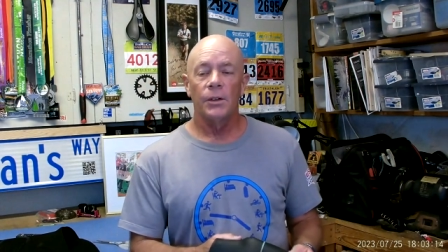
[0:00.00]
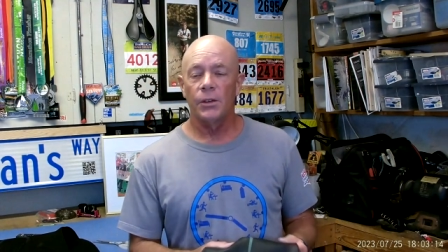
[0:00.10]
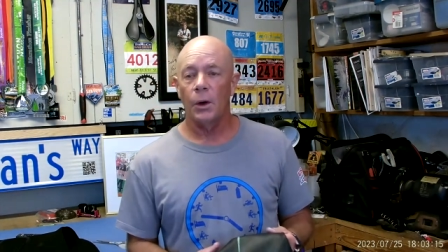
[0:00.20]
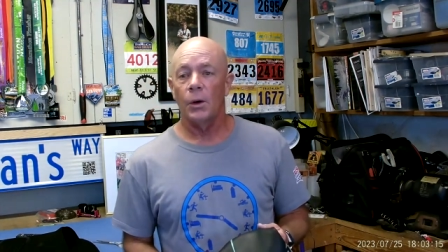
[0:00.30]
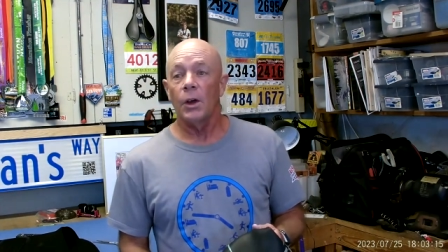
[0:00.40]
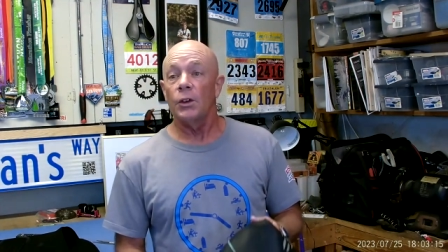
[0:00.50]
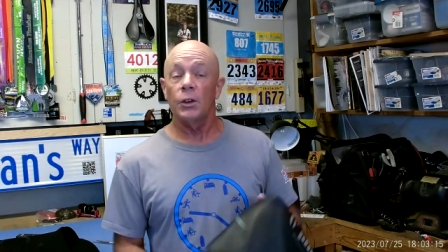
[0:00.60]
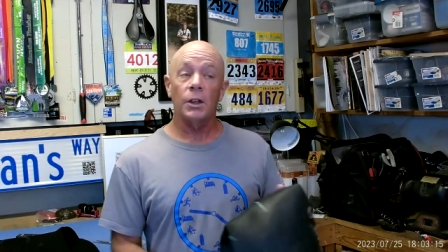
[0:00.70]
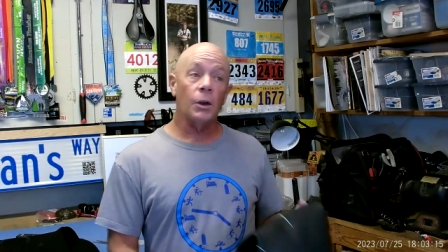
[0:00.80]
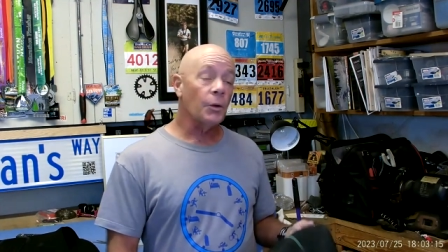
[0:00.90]
So
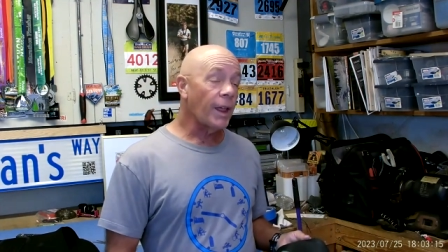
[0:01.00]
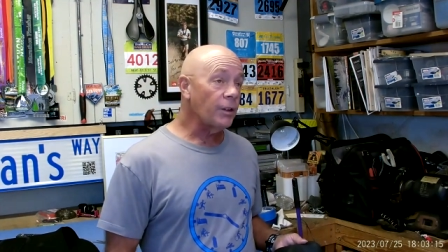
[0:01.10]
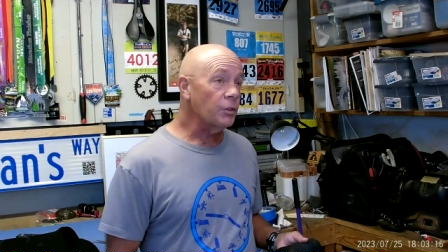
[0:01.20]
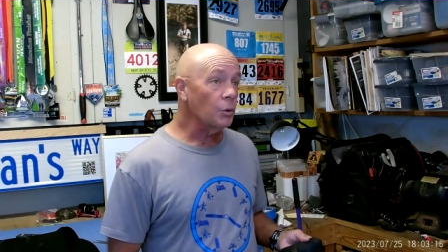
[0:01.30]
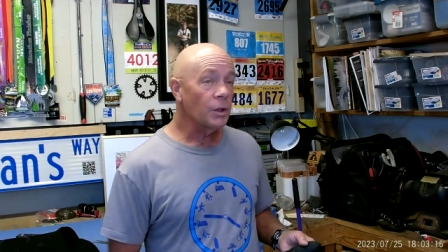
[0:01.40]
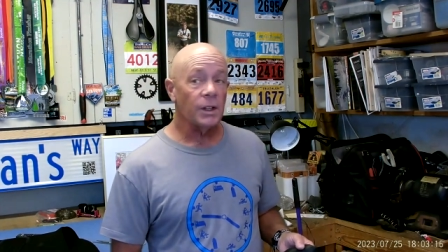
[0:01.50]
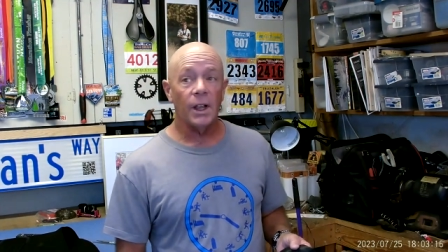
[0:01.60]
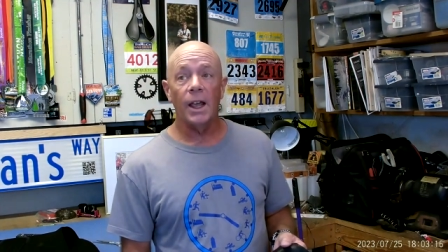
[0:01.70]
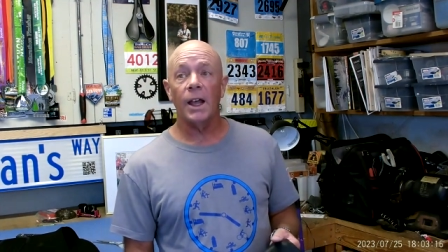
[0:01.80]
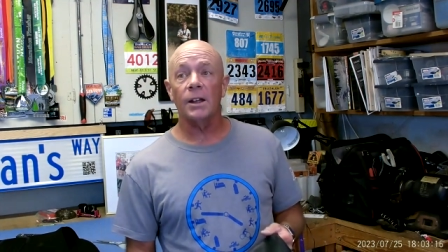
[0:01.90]
you could go that short,
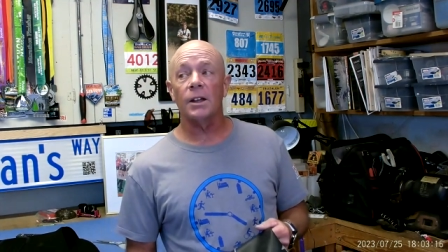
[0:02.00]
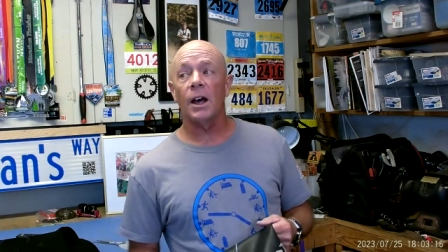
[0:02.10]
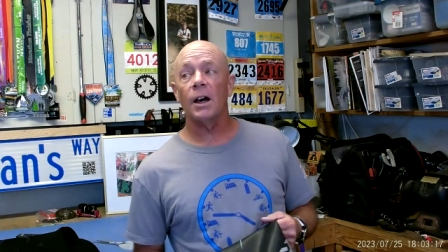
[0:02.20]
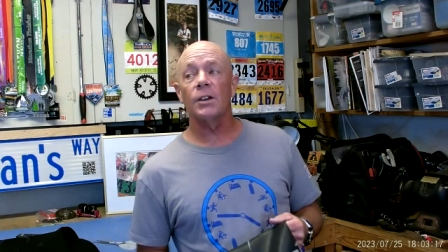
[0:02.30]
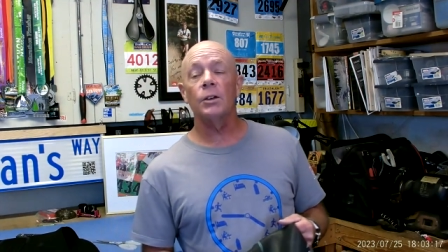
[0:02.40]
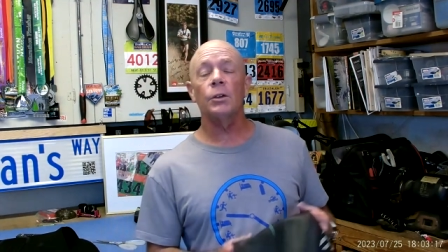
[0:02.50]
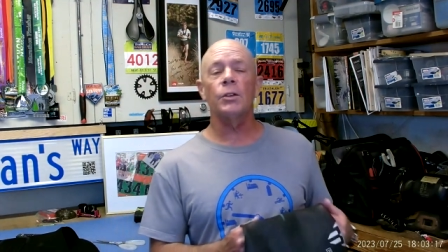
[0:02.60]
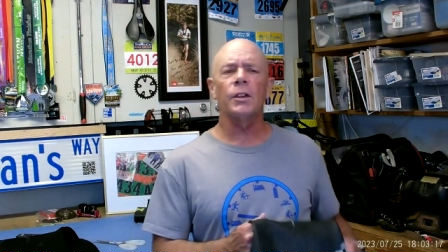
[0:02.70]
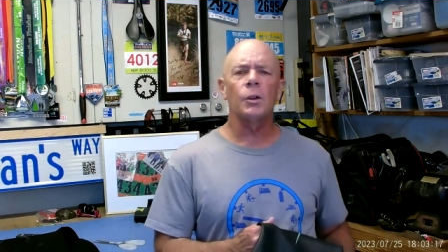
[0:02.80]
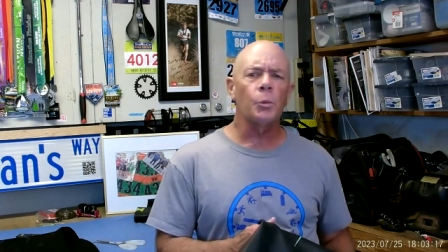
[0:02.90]
and you
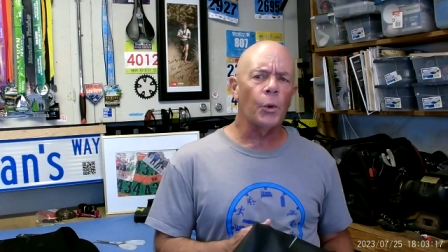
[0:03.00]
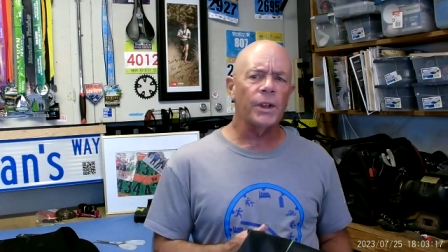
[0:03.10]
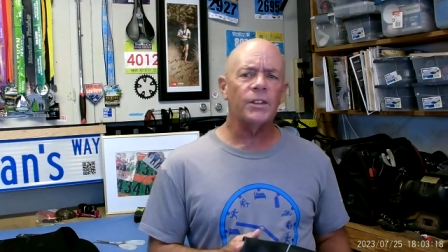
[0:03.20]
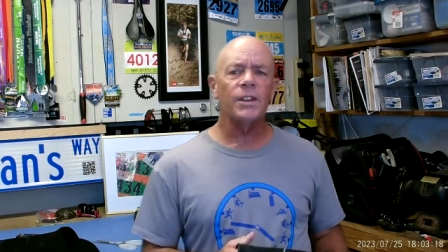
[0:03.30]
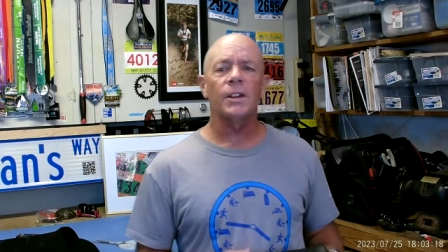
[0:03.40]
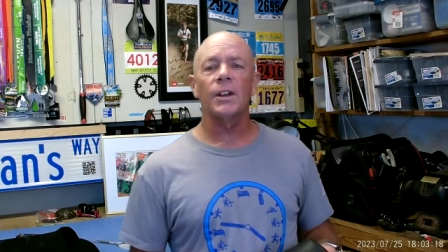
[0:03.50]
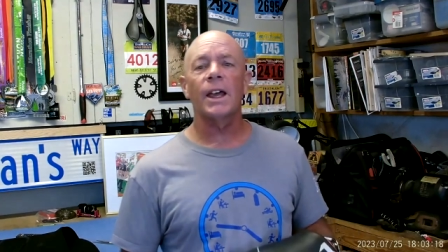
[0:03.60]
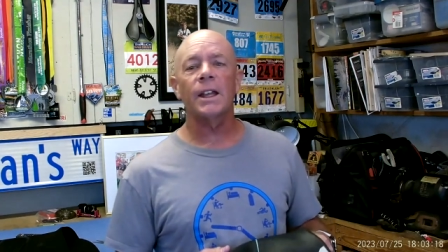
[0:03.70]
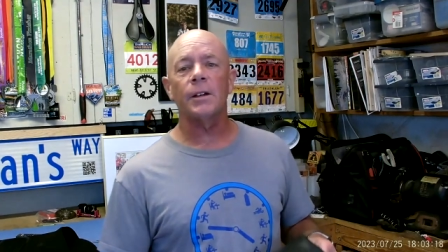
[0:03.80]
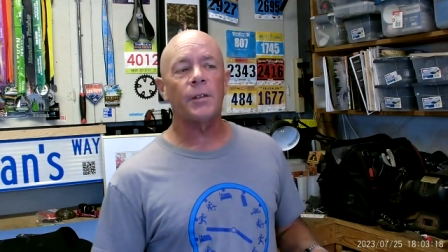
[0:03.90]
lose a little buoyancy in the
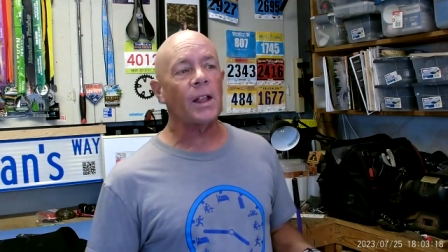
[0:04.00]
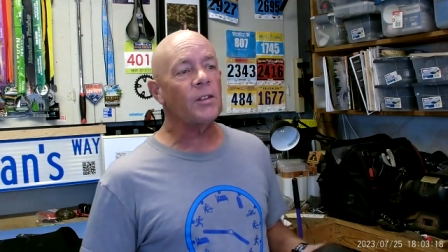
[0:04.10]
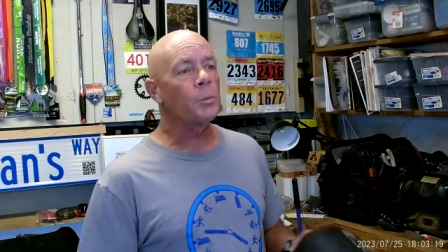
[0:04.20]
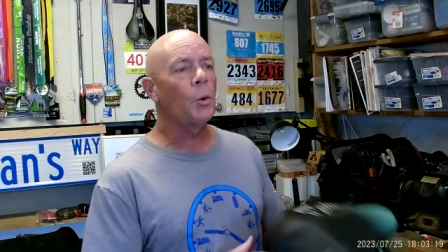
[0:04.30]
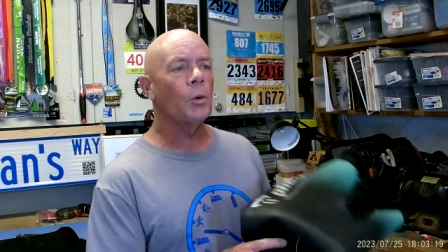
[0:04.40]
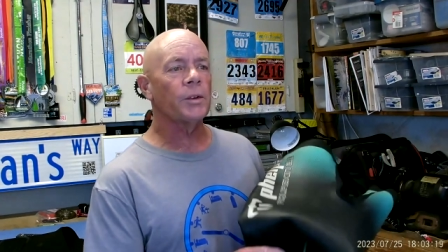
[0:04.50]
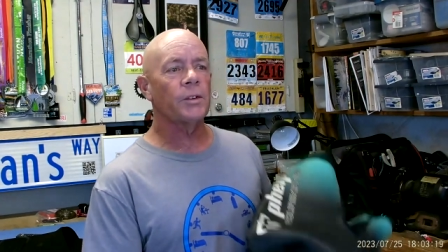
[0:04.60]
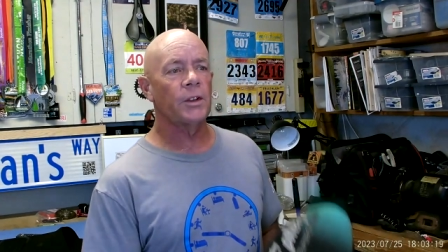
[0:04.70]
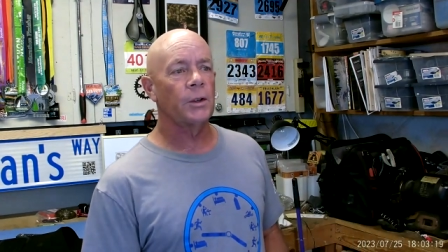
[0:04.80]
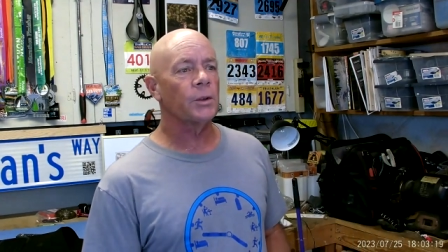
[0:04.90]
leg. And if that's
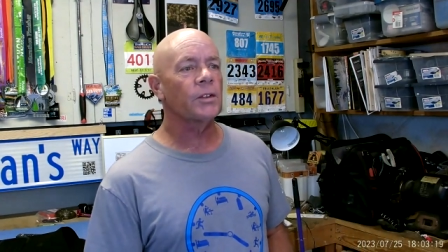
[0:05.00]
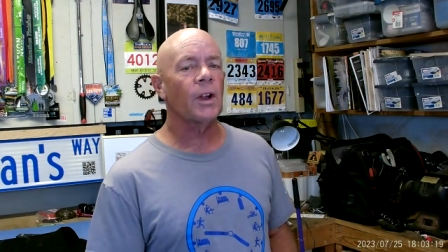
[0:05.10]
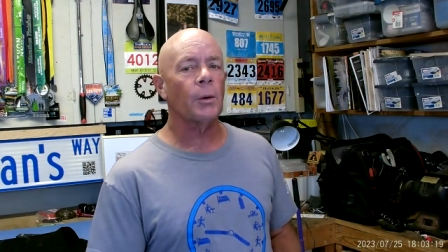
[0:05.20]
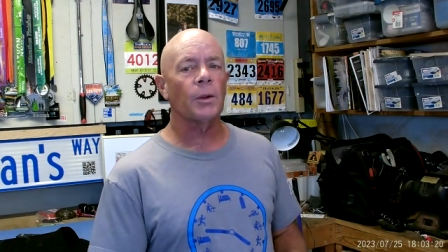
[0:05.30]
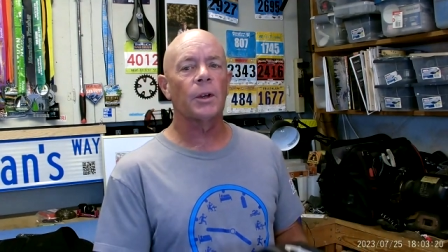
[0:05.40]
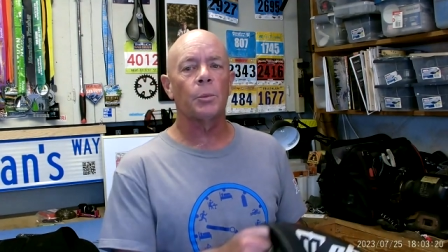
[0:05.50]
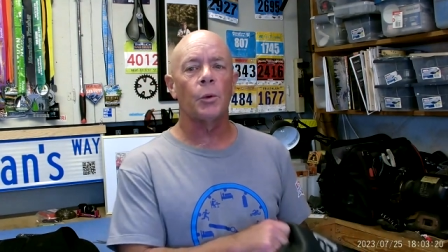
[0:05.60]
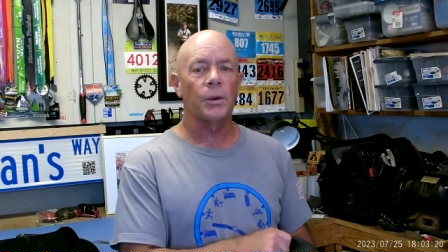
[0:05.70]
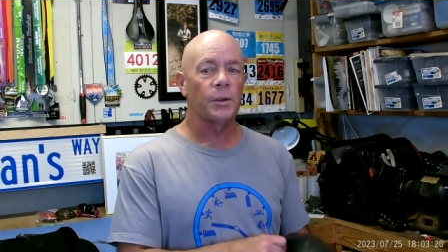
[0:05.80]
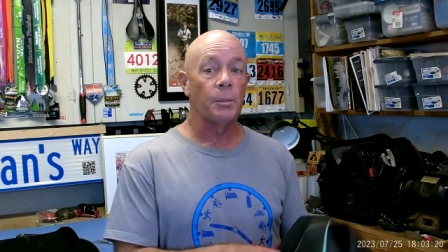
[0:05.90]
important to you, it's not really
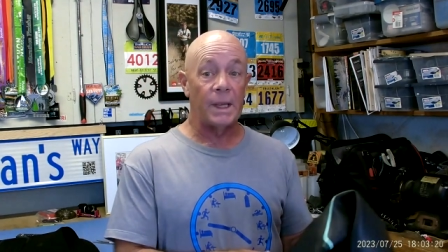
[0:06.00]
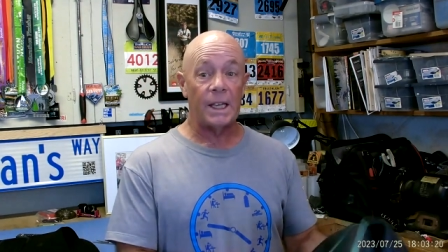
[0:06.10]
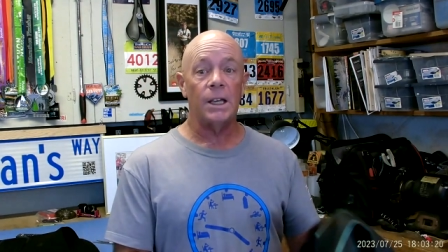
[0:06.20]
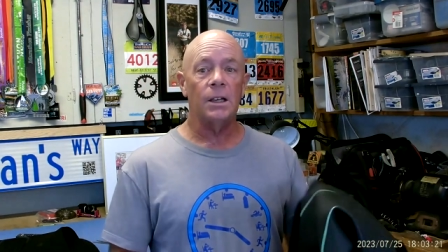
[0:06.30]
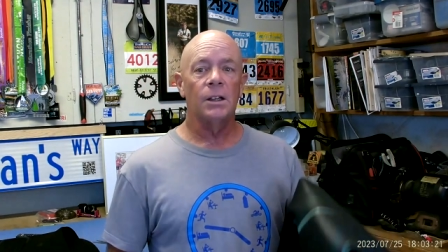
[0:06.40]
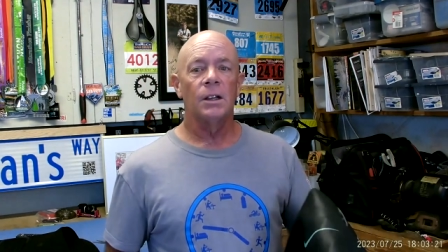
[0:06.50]
important to me.